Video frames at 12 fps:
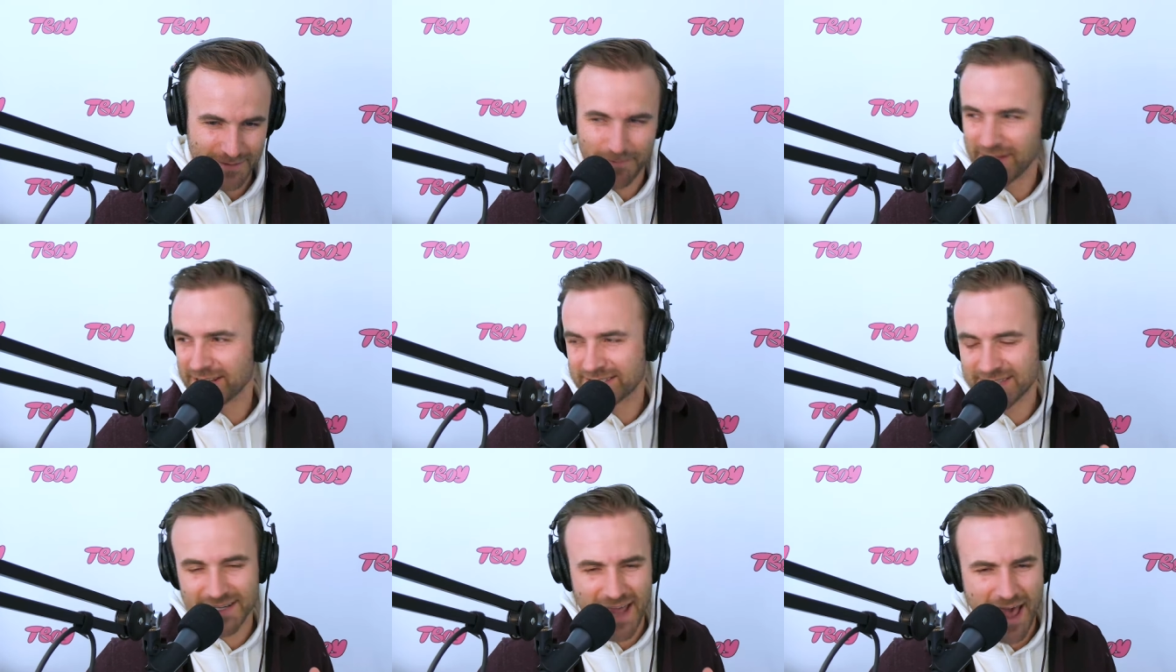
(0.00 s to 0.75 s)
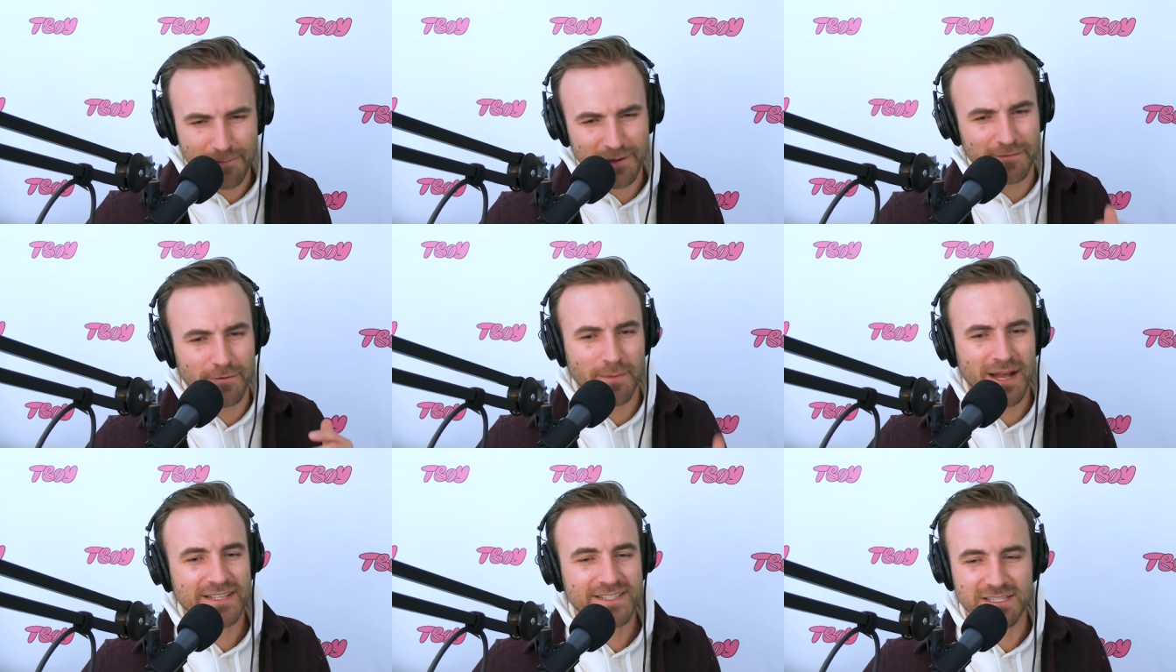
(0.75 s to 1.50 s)
biggest thing to happen to
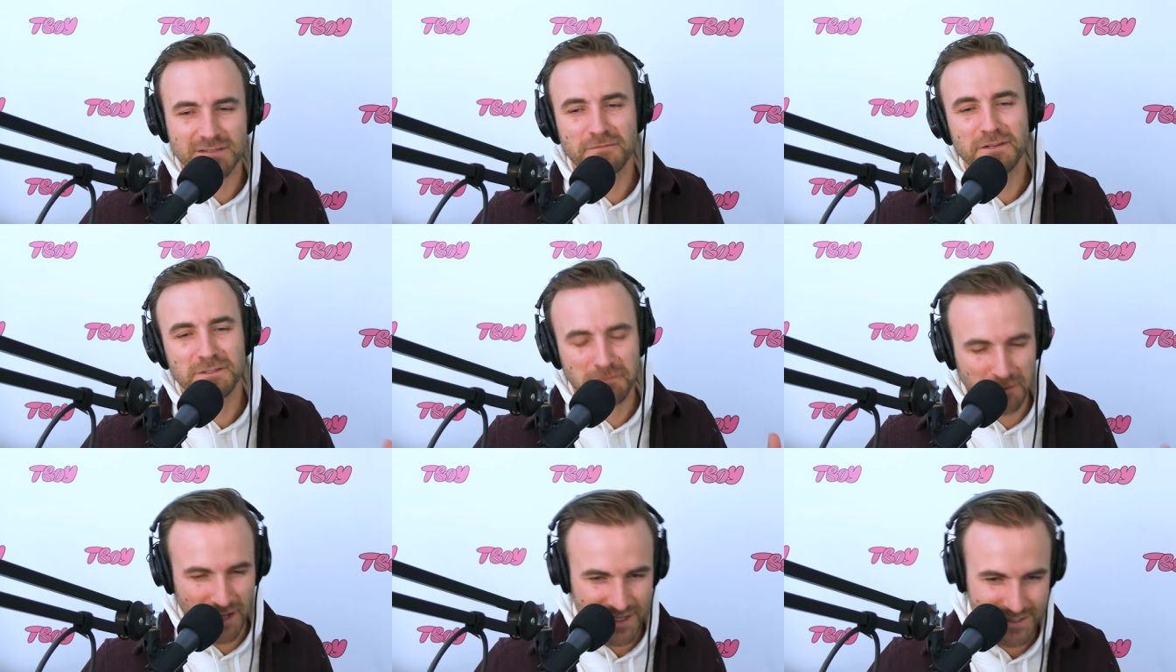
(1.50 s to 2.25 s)
Vermont since fish food ice